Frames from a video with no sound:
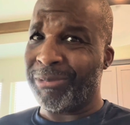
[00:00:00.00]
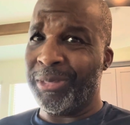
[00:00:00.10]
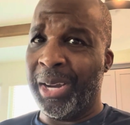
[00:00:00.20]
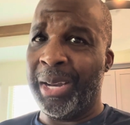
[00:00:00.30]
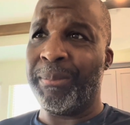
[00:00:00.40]

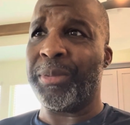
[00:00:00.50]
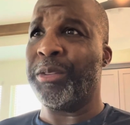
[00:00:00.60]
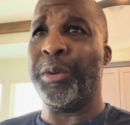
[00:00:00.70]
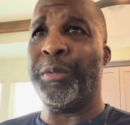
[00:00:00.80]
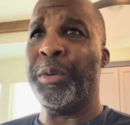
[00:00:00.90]
Right?
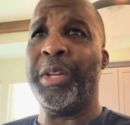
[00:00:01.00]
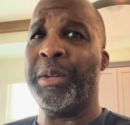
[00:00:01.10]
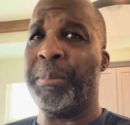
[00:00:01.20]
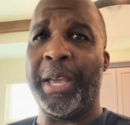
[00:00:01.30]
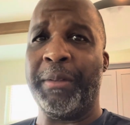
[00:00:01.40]
So if you
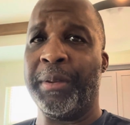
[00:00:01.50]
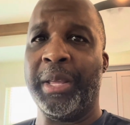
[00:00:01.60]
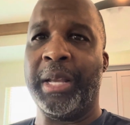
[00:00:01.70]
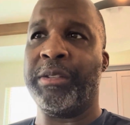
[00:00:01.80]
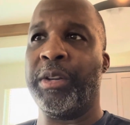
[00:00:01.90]
didn't pay for
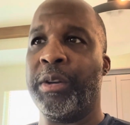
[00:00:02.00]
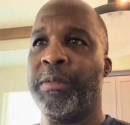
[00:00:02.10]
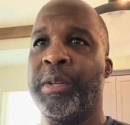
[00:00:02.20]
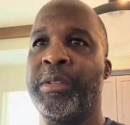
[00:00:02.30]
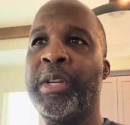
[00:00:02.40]
that
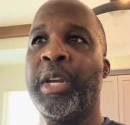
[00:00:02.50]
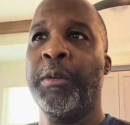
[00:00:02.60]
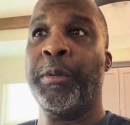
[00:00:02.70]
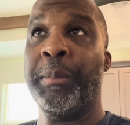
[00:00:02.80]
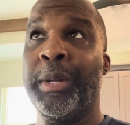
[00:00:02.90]
service
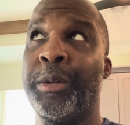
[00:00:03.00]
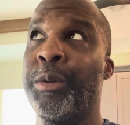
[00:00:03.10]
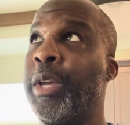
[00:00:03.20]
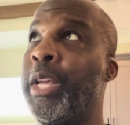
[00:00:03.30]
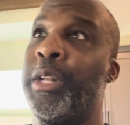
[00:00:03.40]
for me to
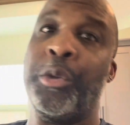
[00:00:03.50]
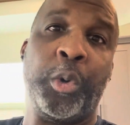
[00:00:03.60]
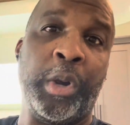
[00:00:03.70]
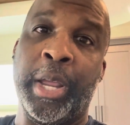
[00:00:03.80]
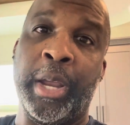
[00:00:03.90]
do
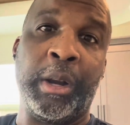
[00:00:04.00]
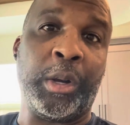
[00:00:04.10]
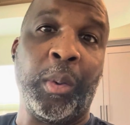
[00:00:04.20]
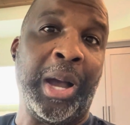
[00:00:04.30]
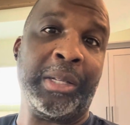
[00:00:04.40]
indoor air
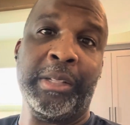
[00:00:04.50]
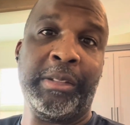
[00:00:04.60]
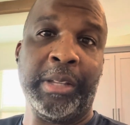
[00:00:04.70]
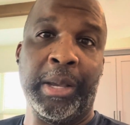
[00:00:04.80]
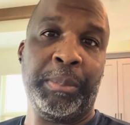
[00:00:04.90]
quality
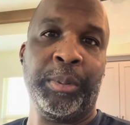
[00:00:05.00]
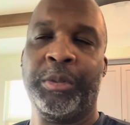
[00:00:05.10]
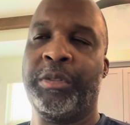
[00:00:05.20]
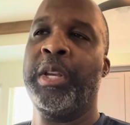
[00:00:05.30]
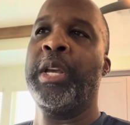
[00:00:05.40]

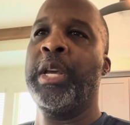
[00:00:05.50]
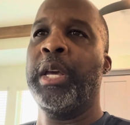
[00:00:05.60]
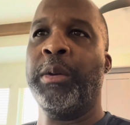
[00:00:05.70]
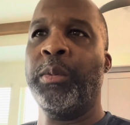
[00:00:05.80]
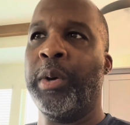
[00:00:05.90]
samples
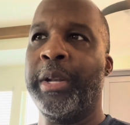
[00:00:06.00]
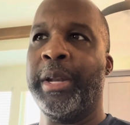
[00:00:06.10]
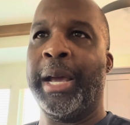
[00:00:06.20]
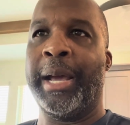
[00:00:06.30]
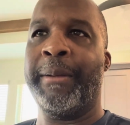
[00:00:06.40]
and
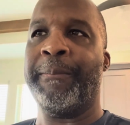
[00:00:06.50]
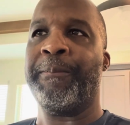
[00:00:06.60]
whatnot,